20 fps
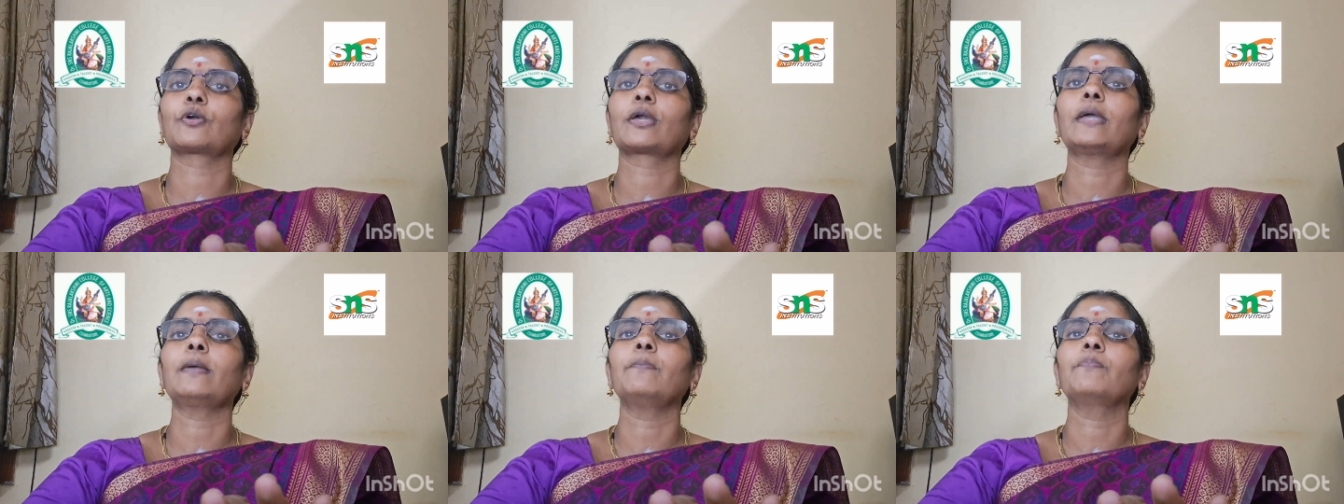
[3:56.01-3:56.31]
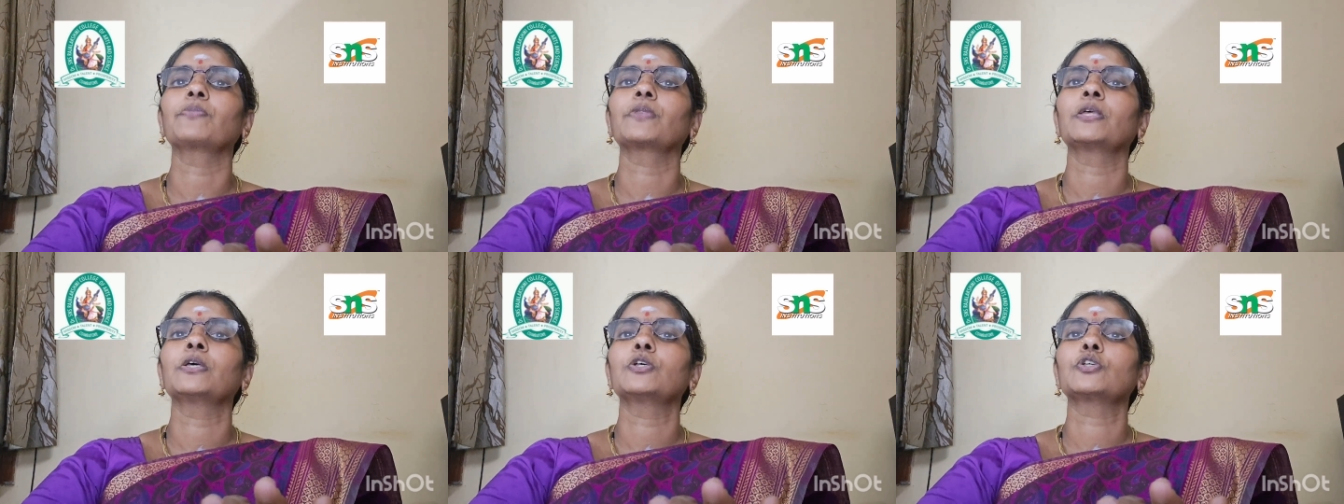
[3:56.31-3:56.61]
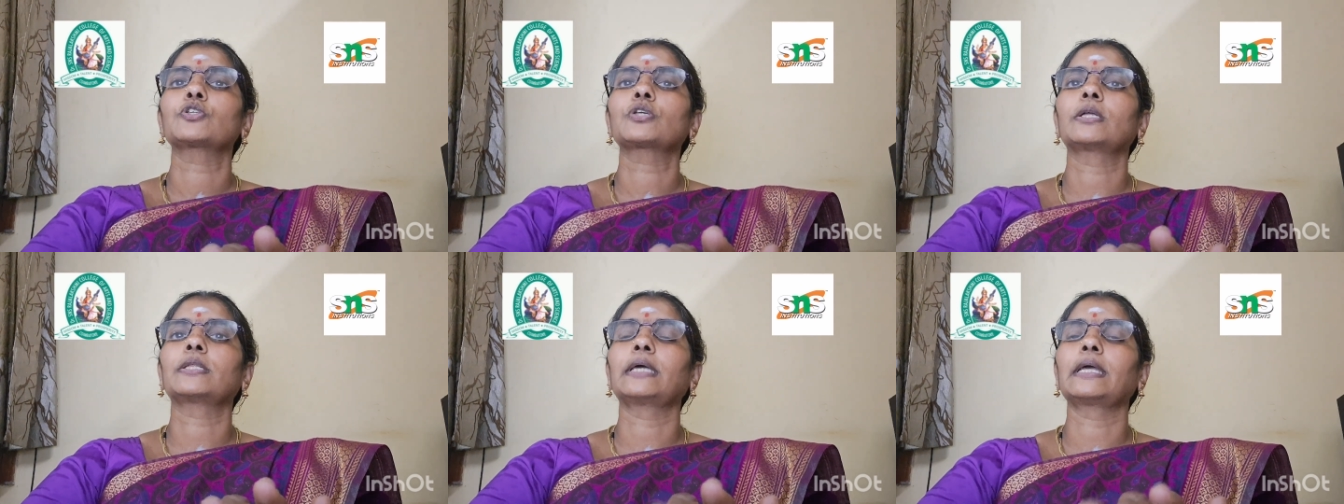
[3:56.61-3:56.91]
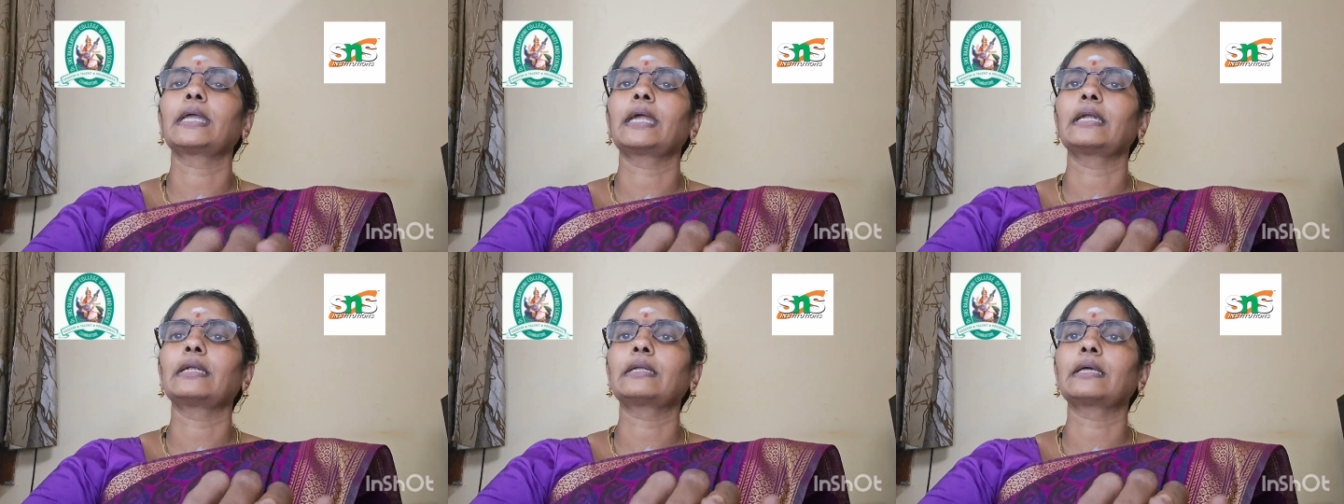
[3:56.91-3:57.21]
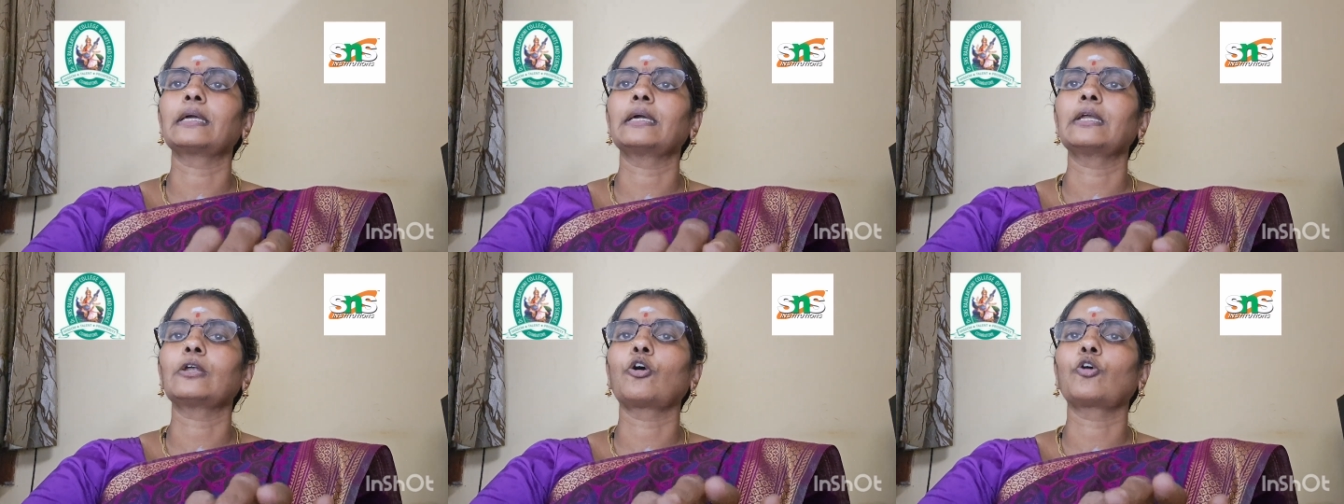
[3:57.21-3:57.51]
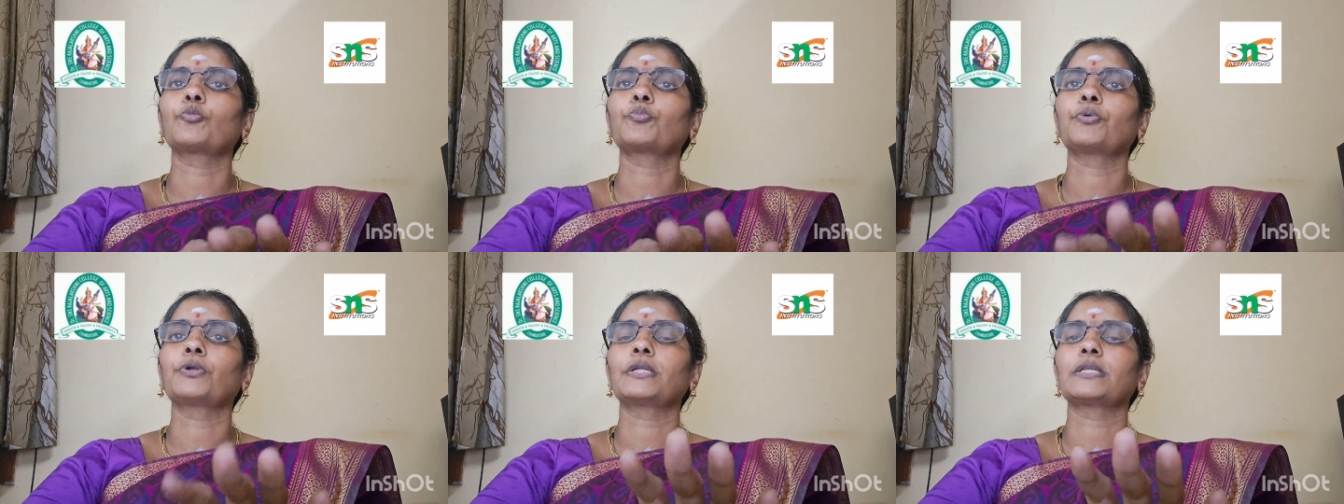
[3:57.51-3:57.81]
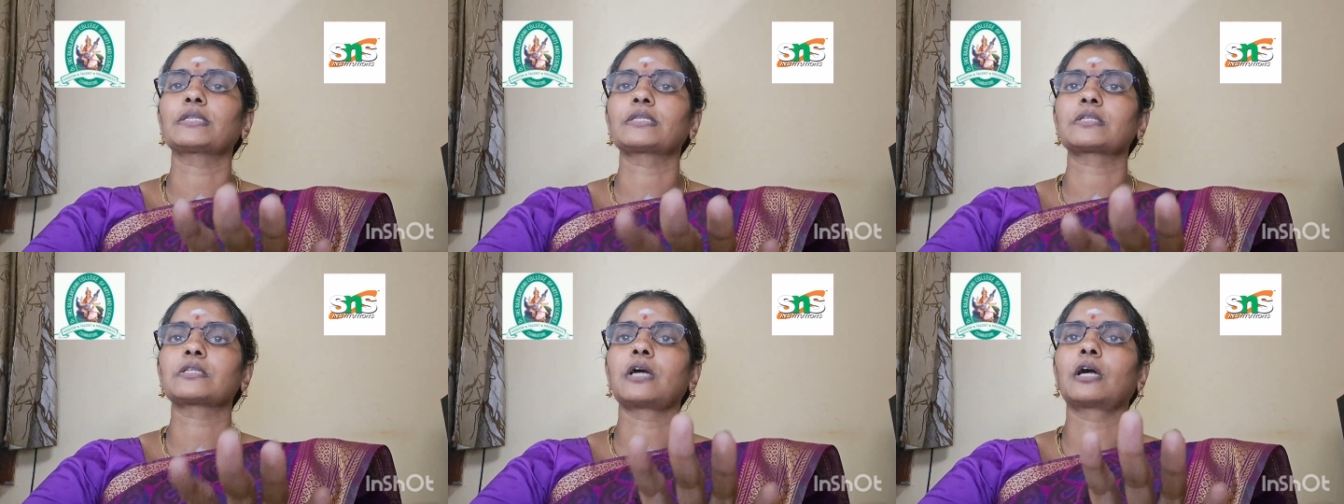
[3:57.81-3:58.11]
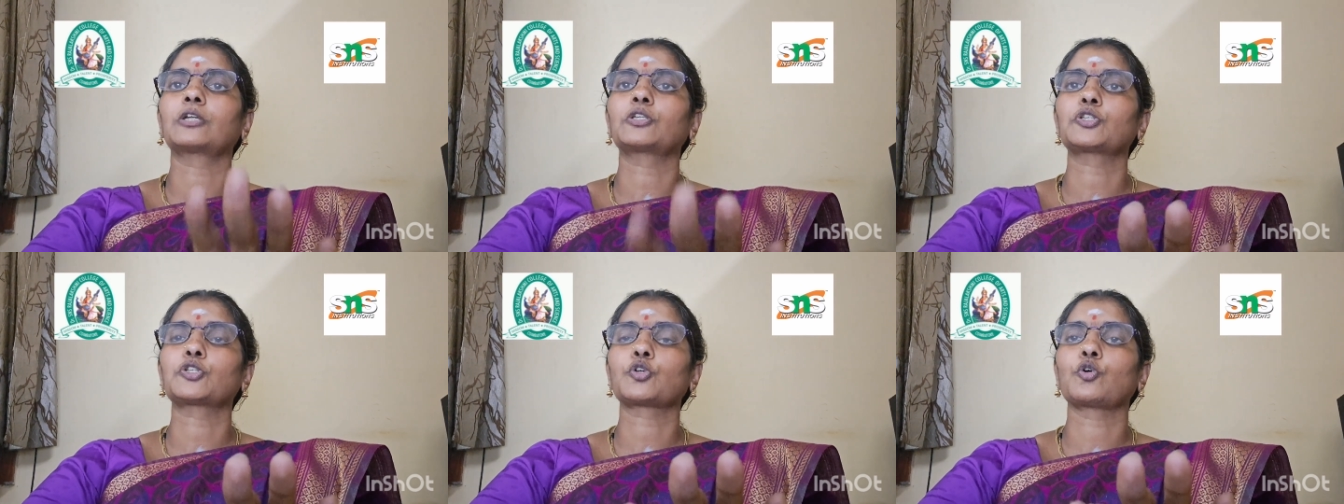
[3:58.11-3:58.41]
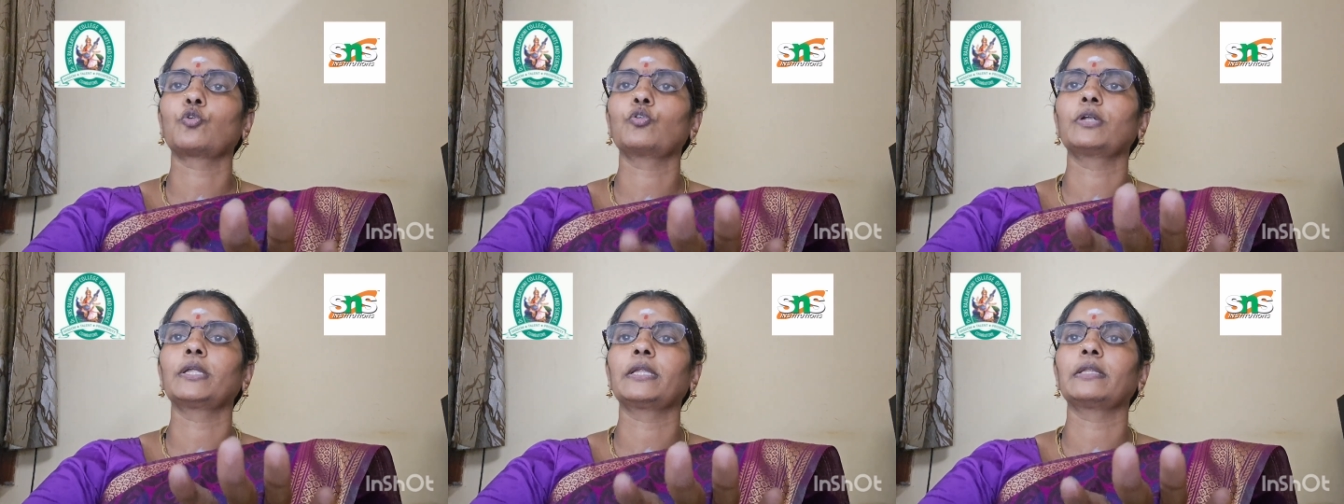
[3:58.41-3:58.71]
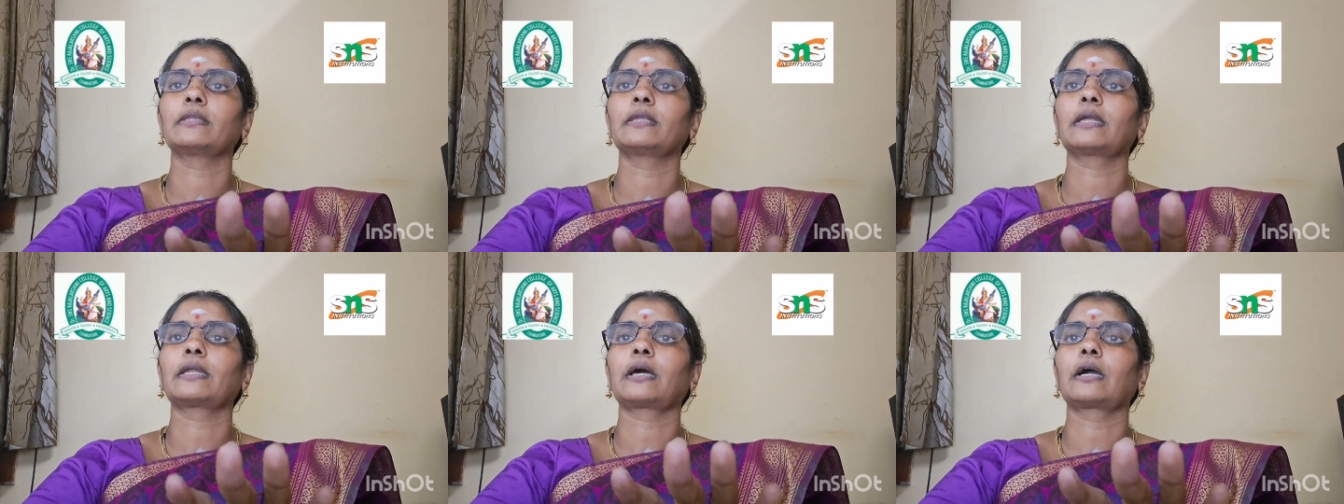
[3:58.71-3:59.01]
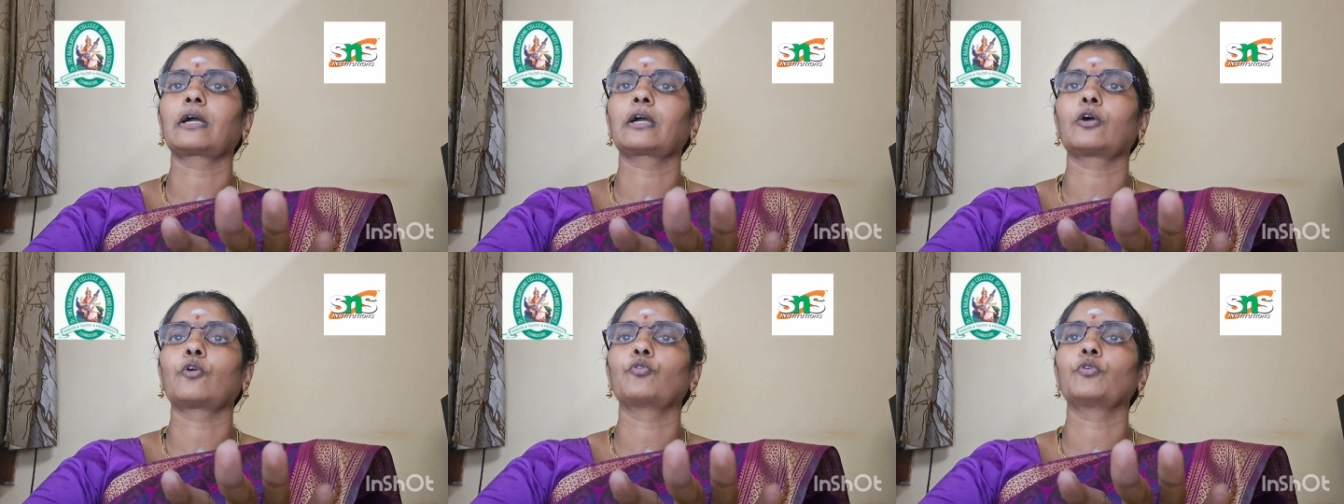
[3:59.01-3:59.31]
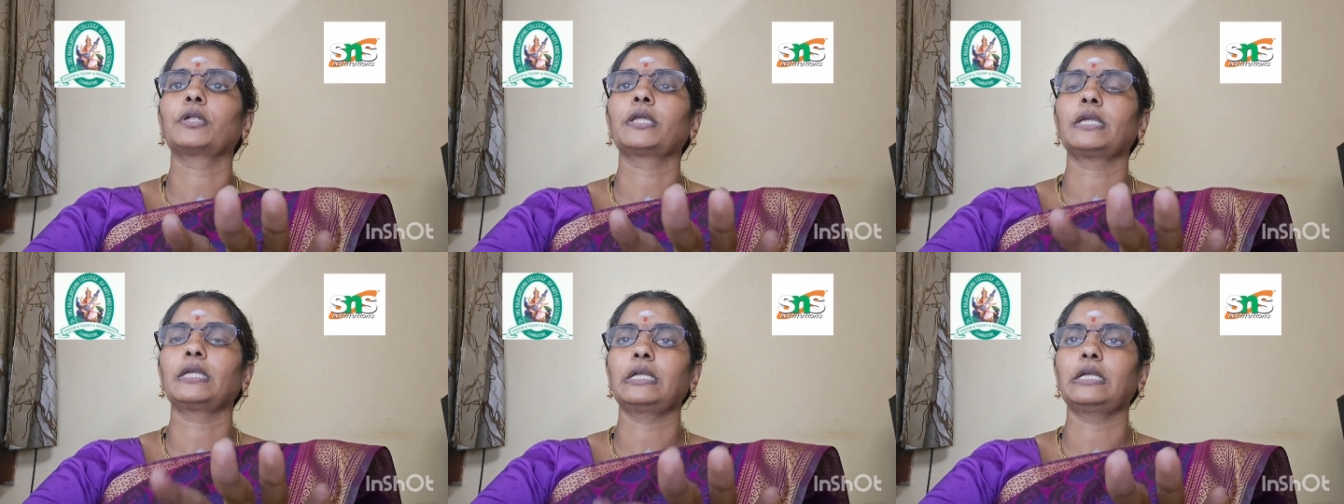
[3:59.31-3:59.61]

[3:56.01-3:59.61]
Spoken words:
Okay, so the entire output is not sold in the accounting